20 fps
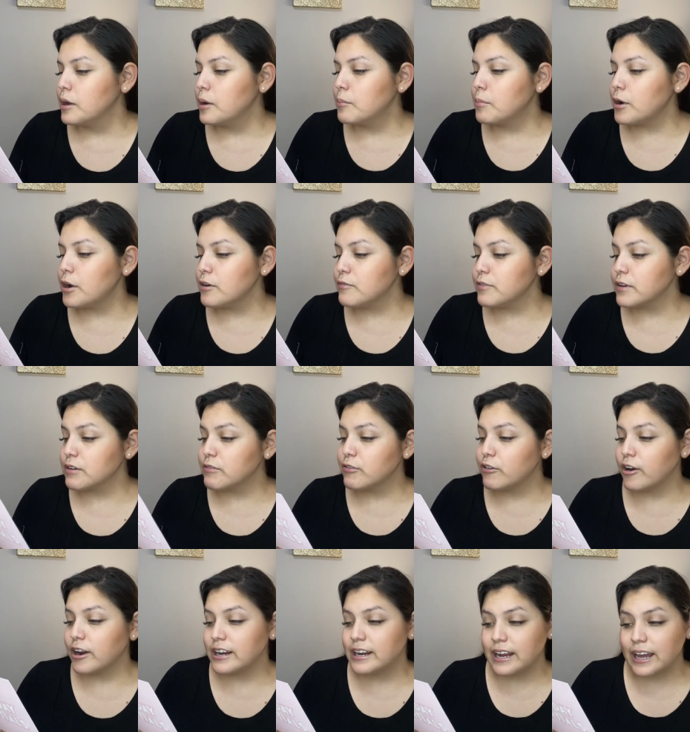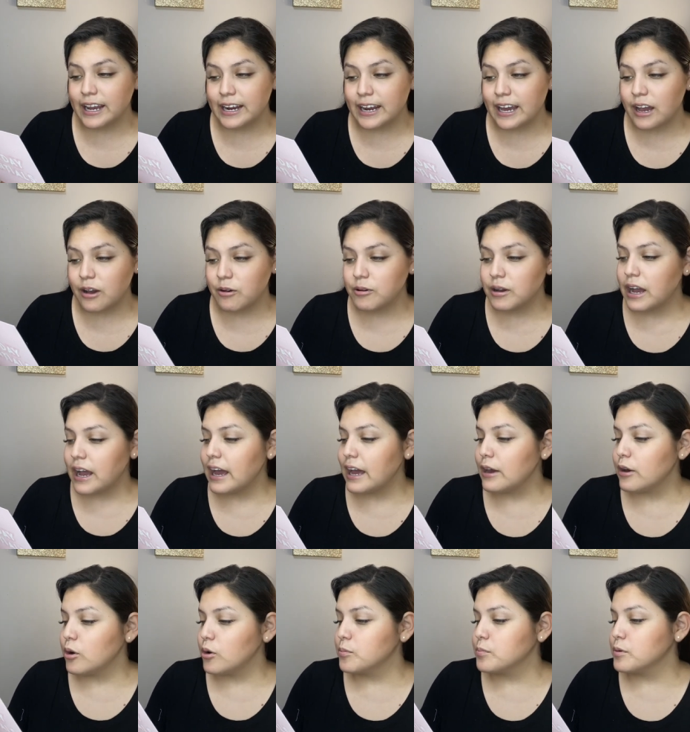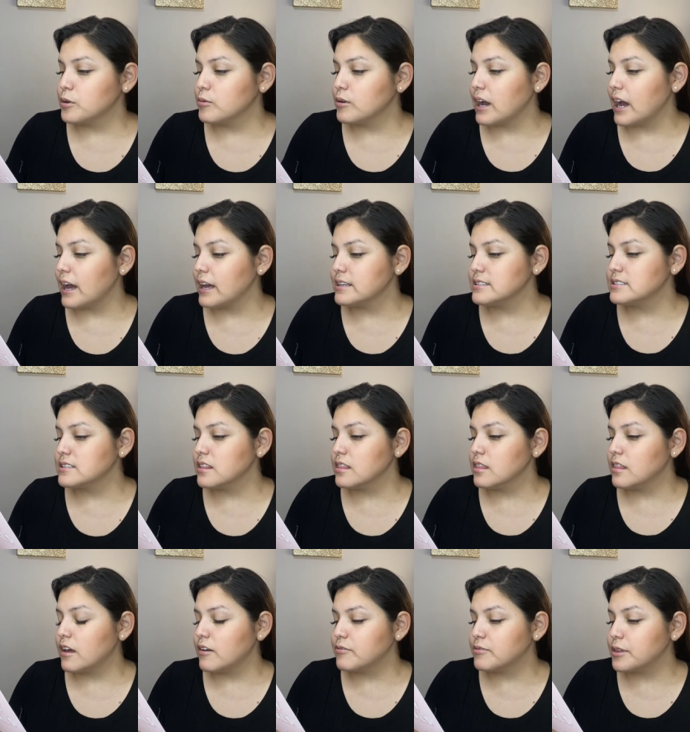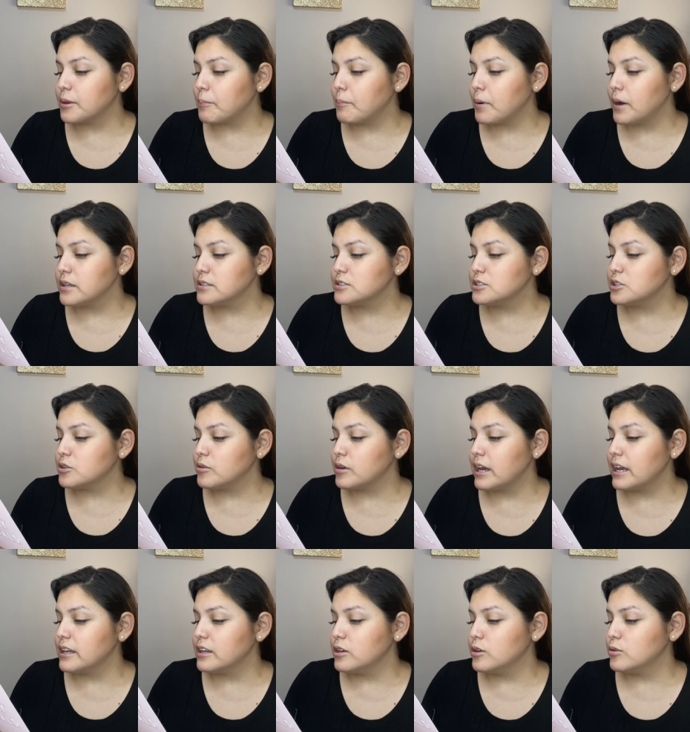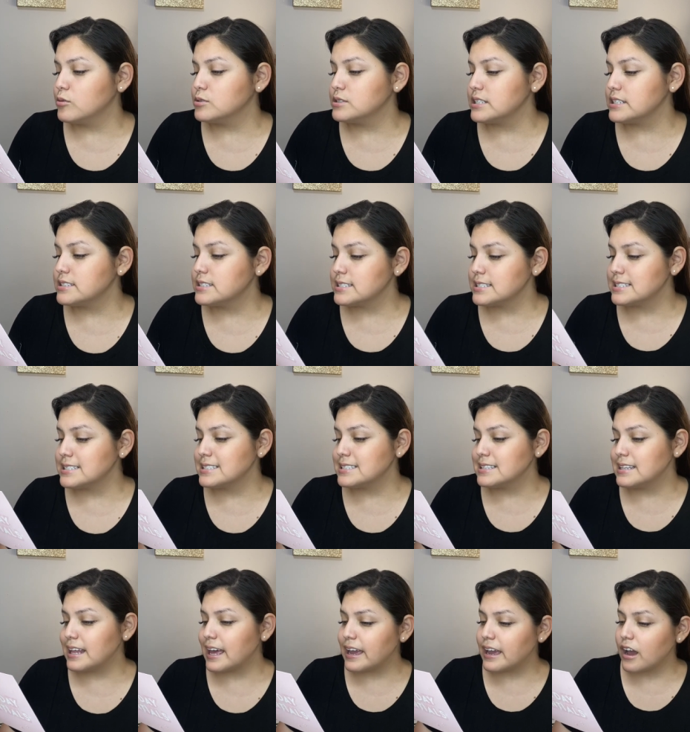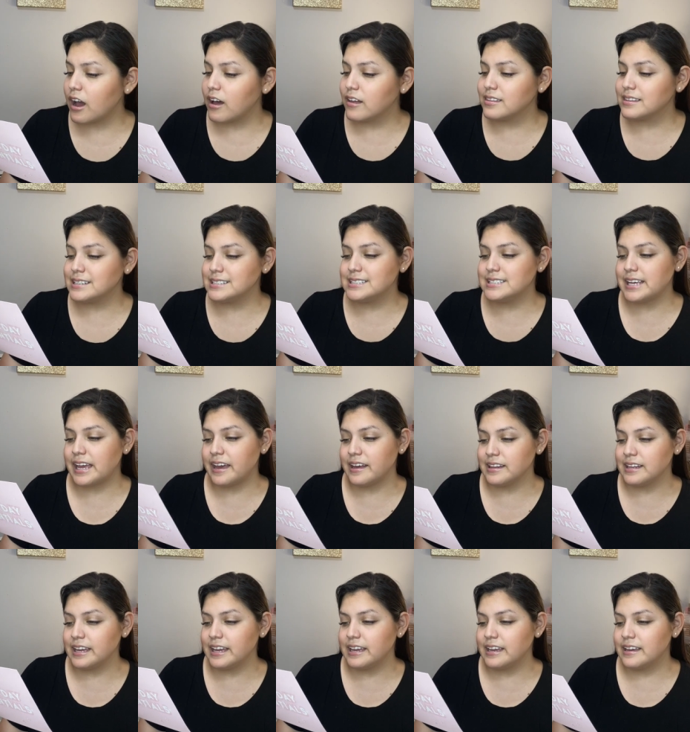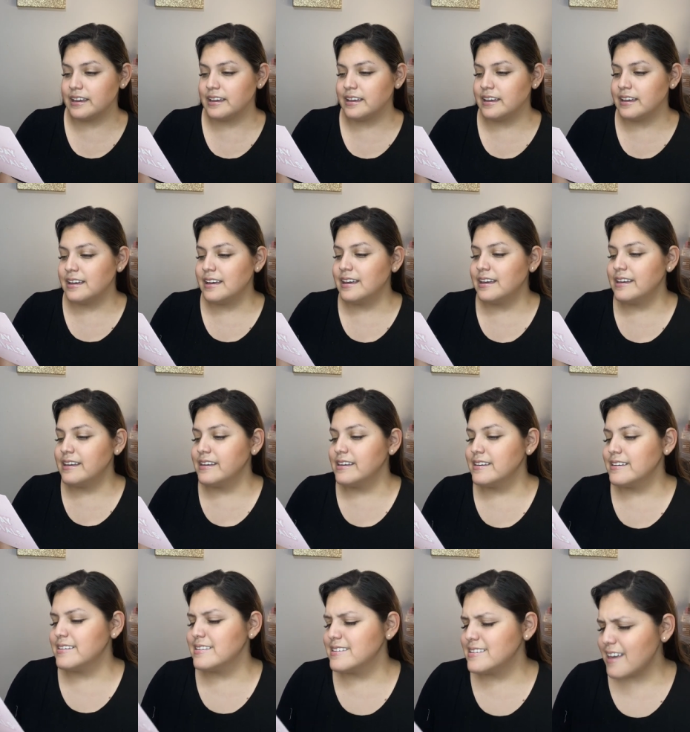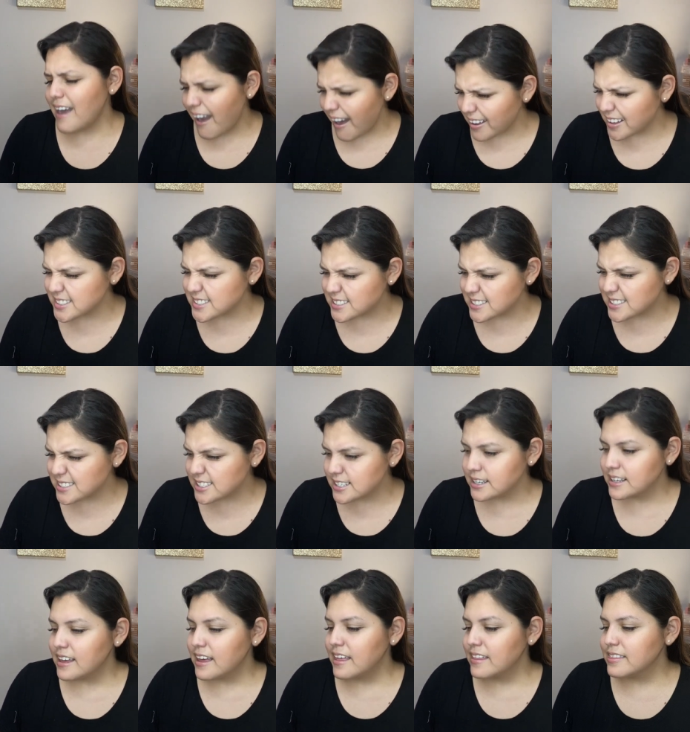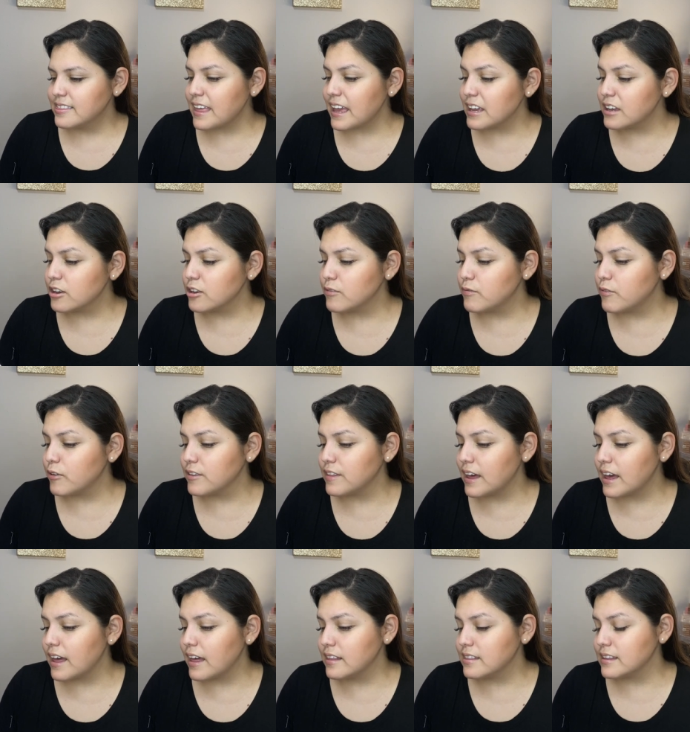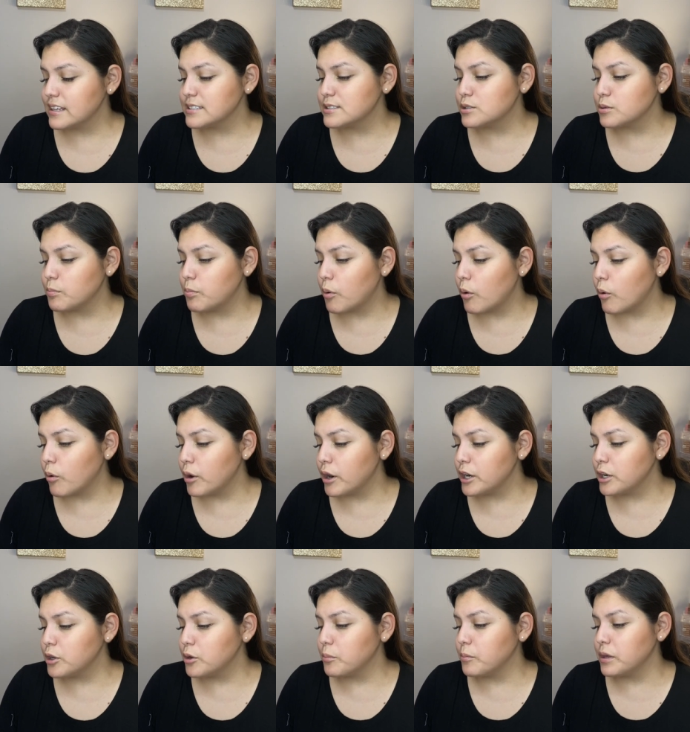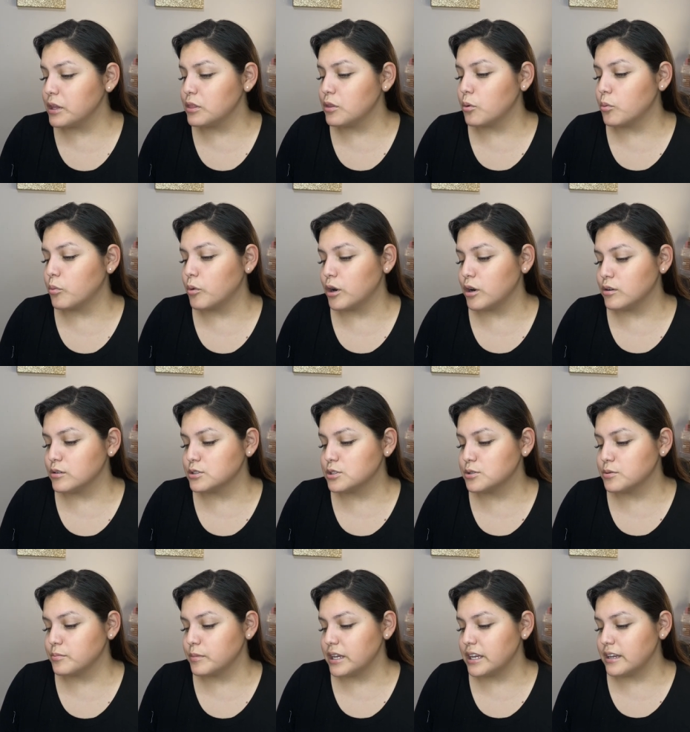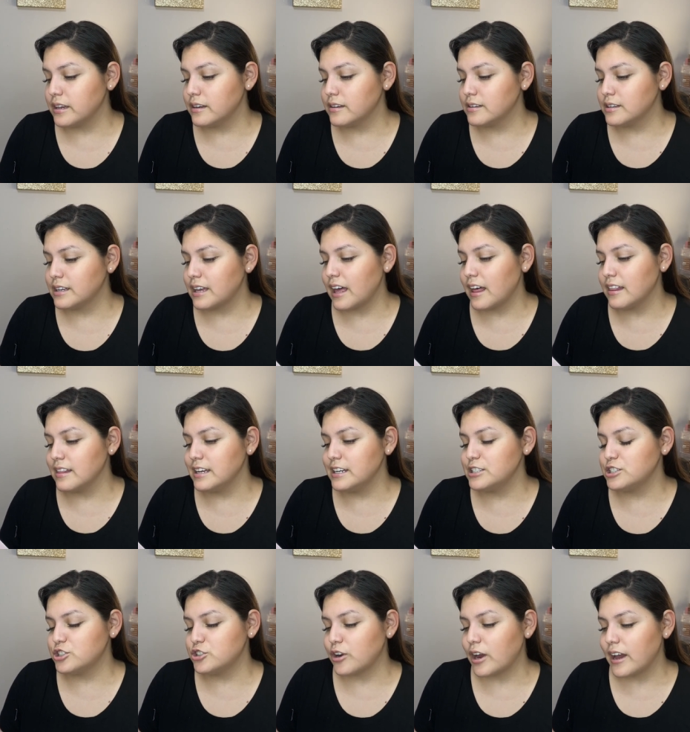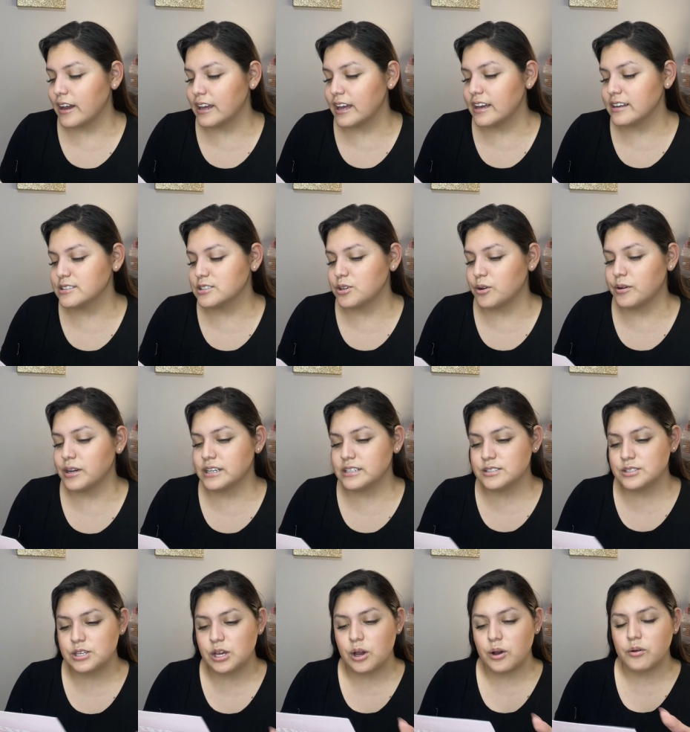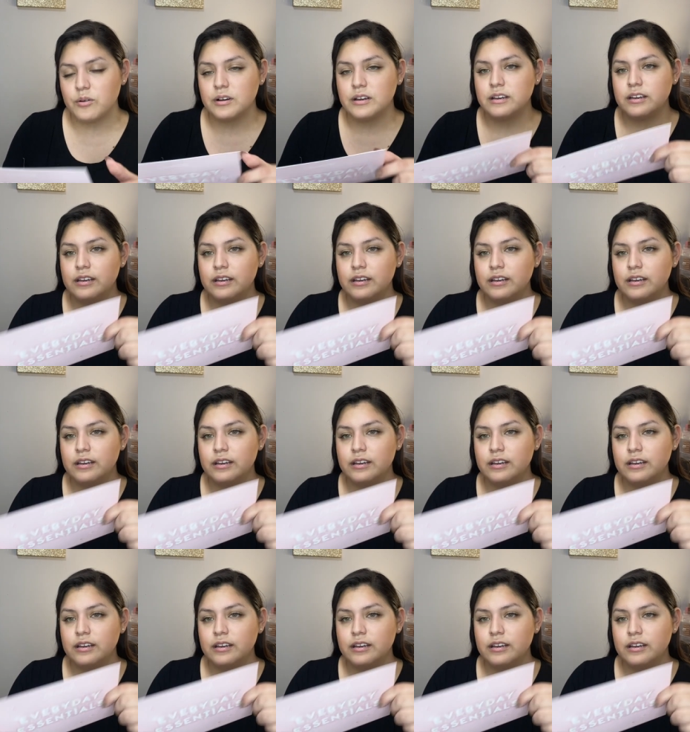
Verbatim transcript: Perfect for a night out. I hope you guys love the bundle and use it to slay on the daily. Yes. Thank you for the endless support. You mean the world to me. Kelly Strack XOXO.